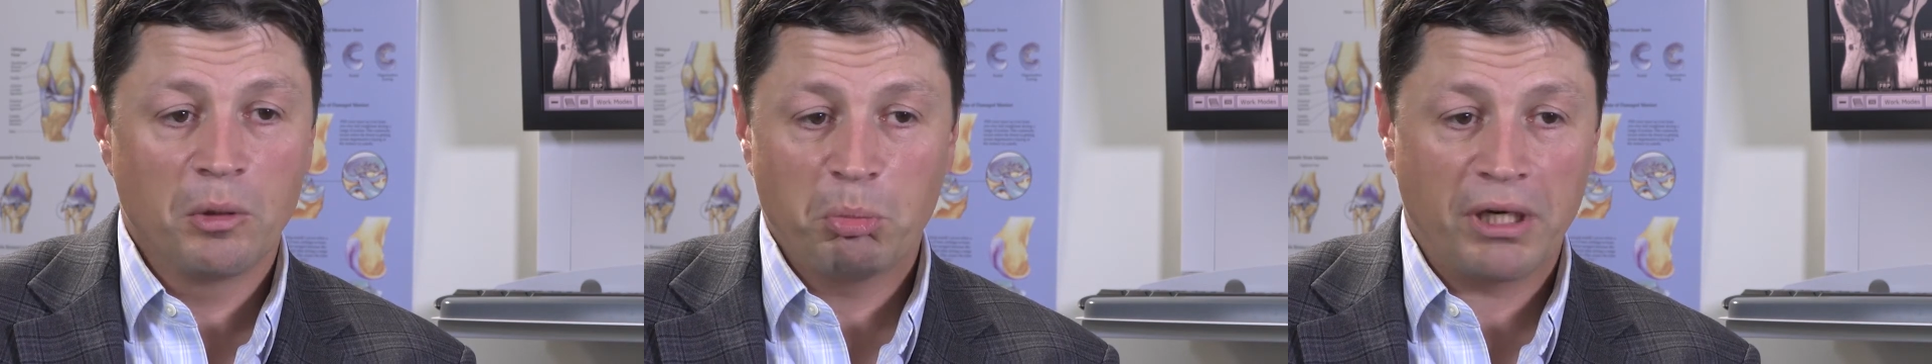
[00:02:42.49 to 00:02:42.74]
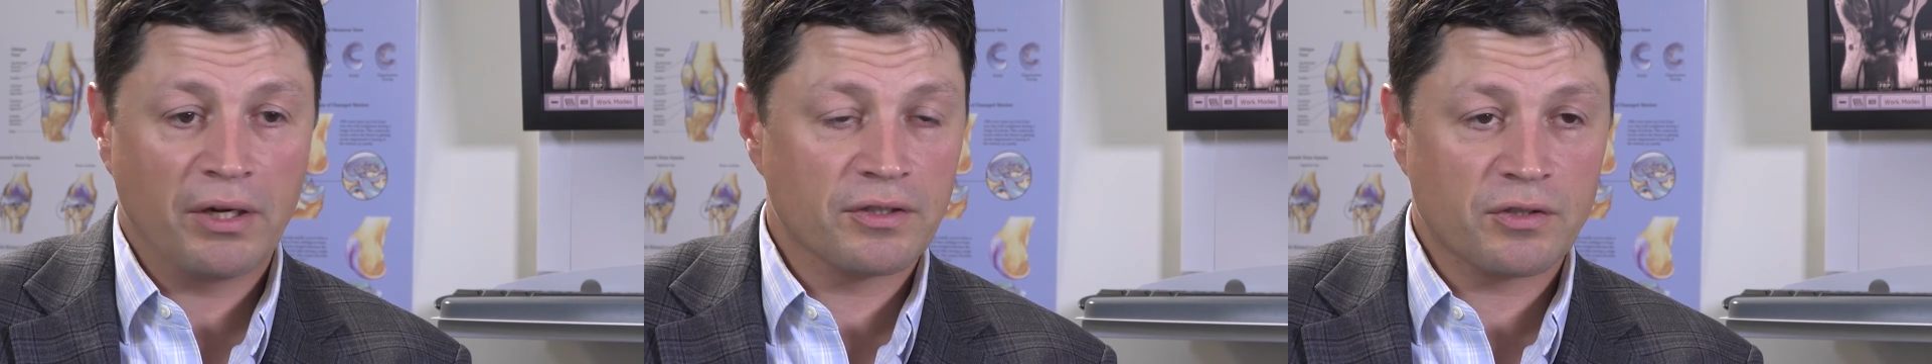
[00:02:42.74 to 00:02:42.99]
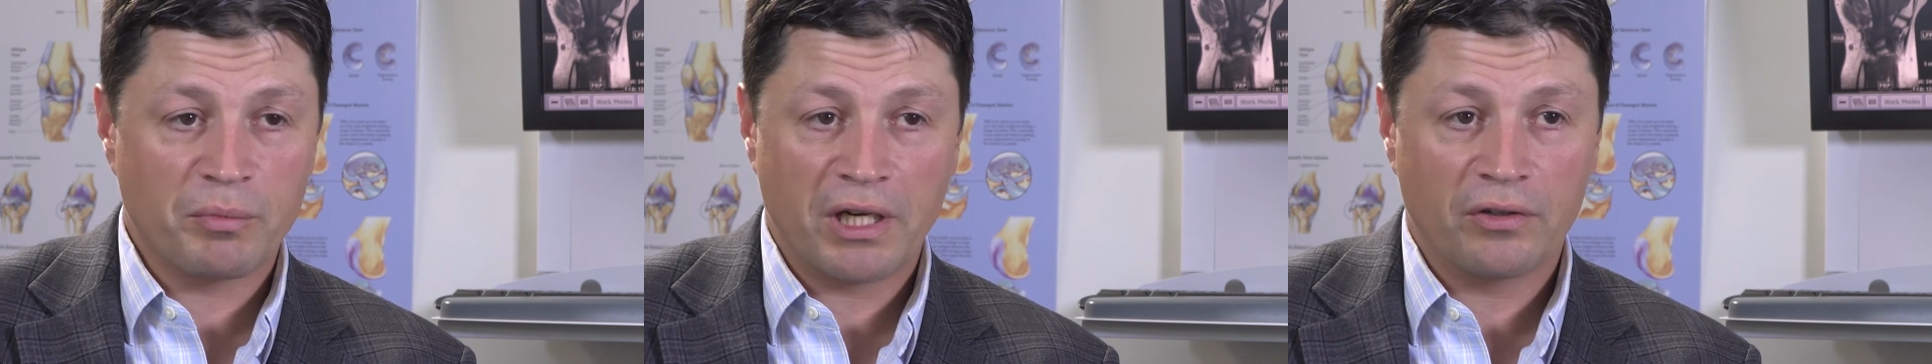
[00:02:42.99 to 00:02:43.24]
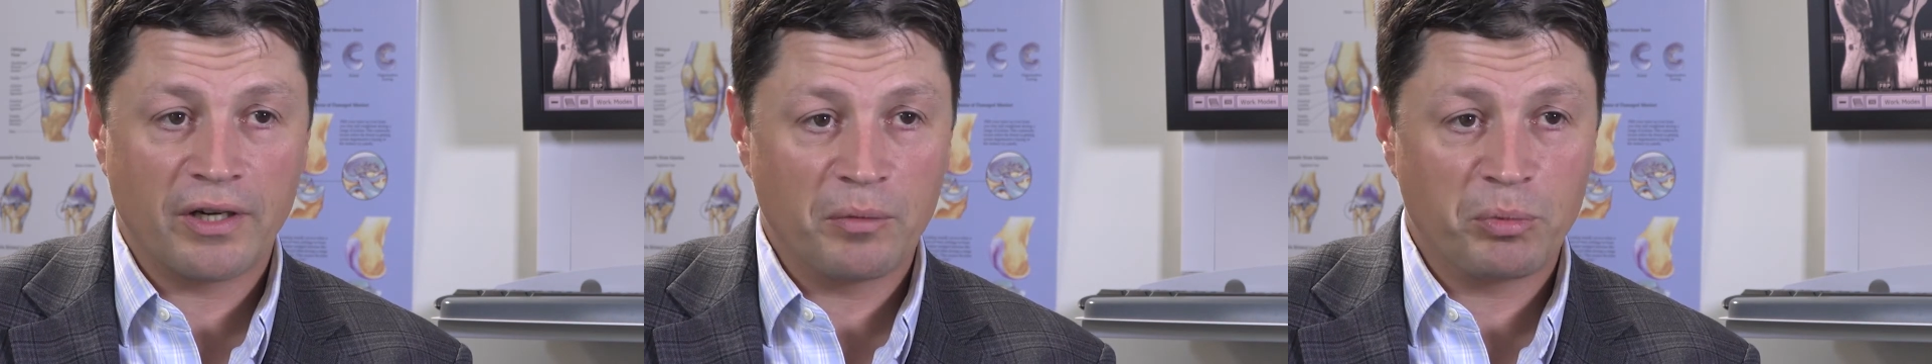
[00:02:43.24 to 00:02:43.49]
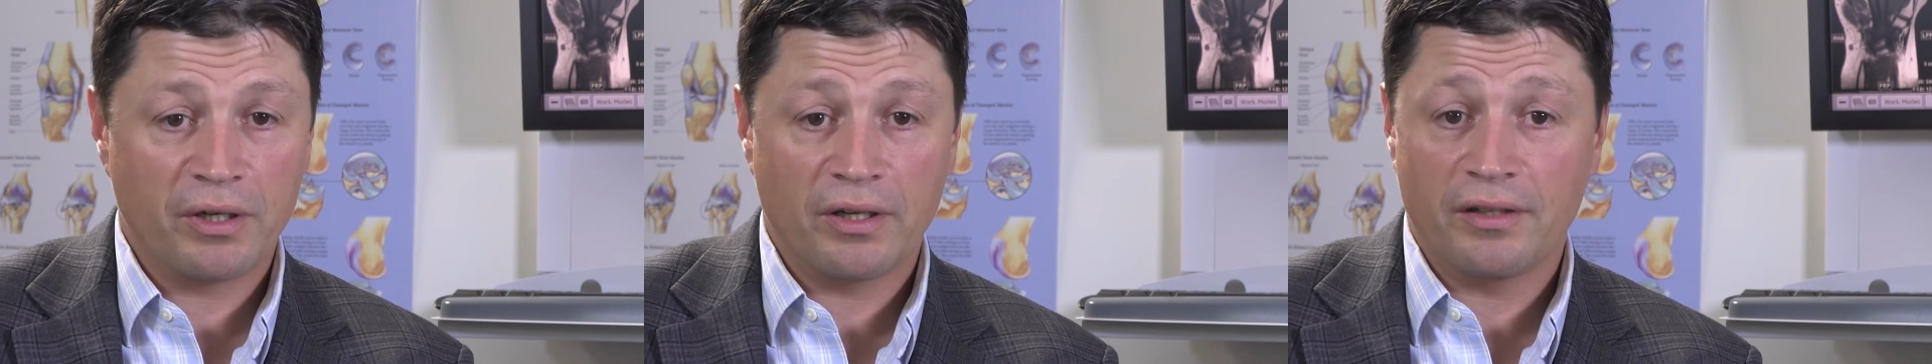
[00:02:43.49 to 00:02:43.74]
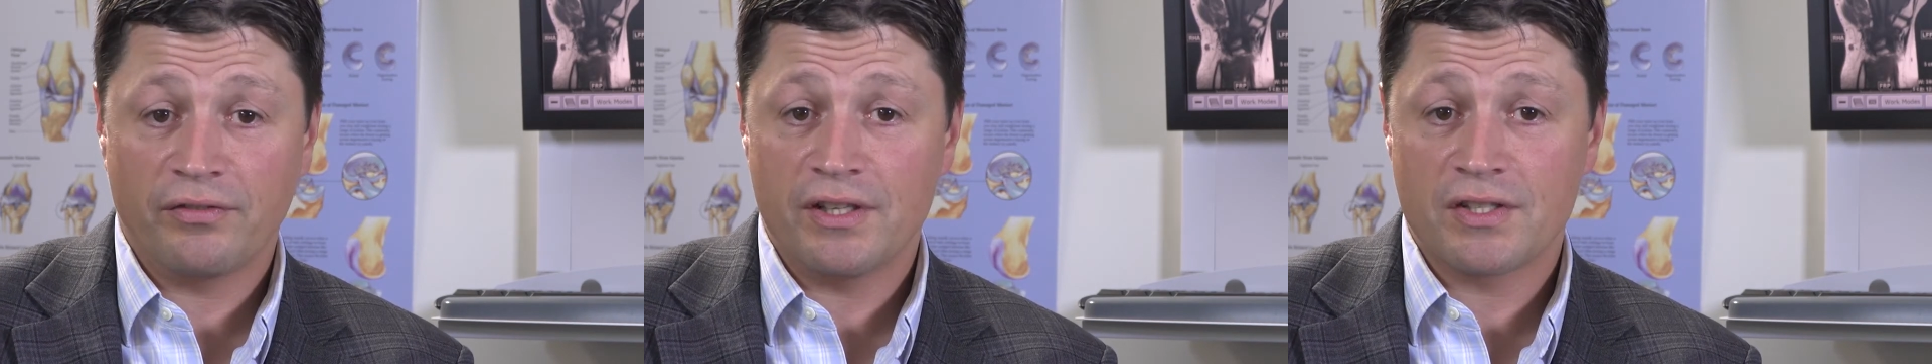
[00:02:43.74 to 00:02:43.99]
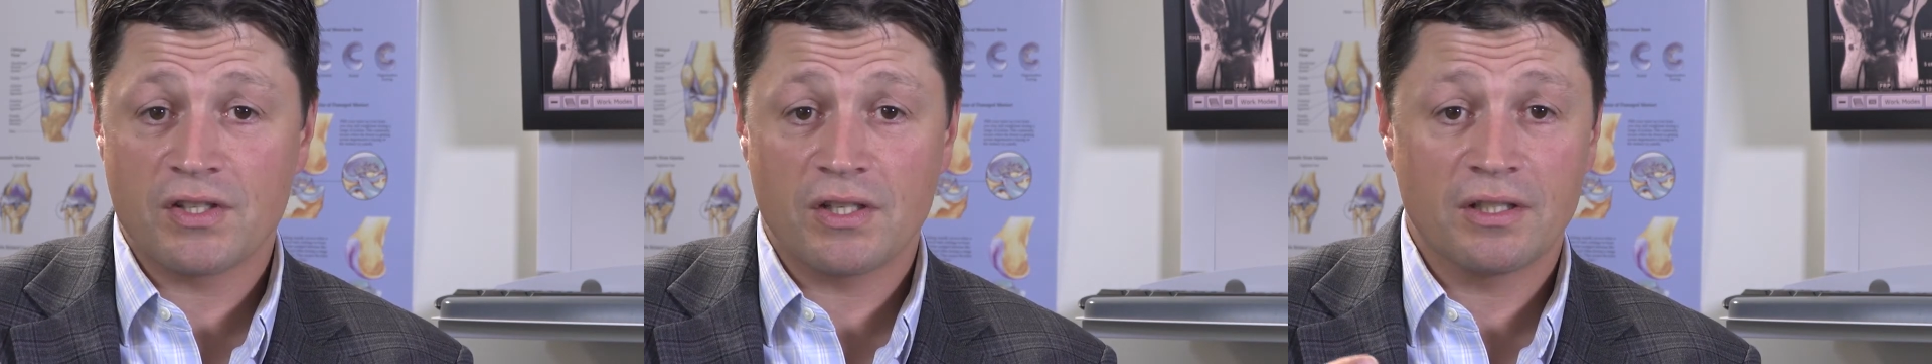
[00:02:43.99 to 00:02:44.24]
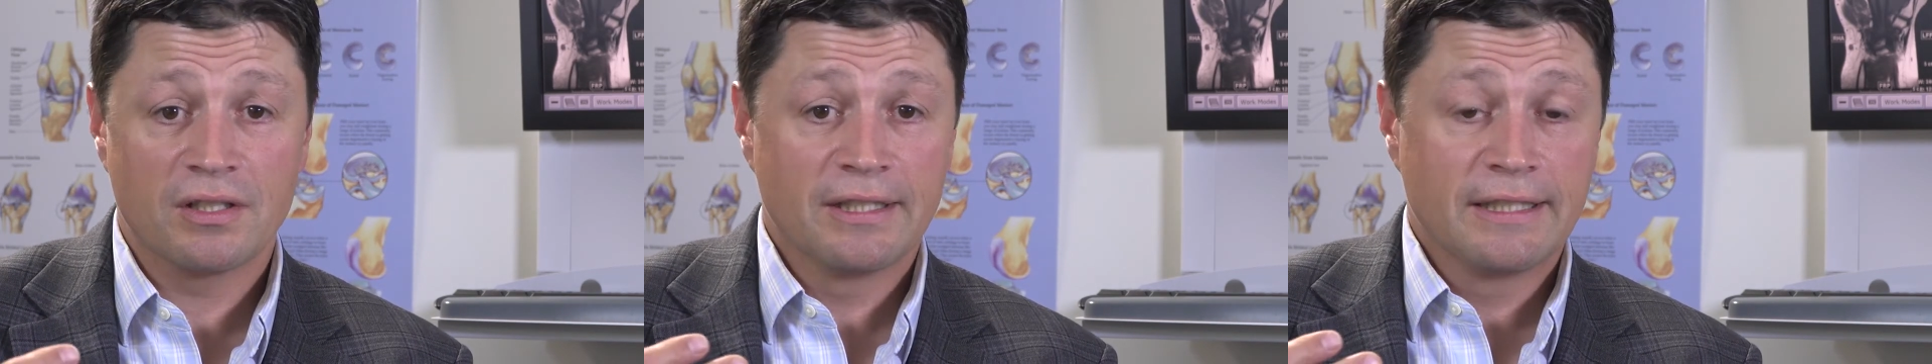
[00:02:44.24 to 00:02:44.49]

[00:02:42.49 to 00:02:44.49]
parent or my grandparent? If it's a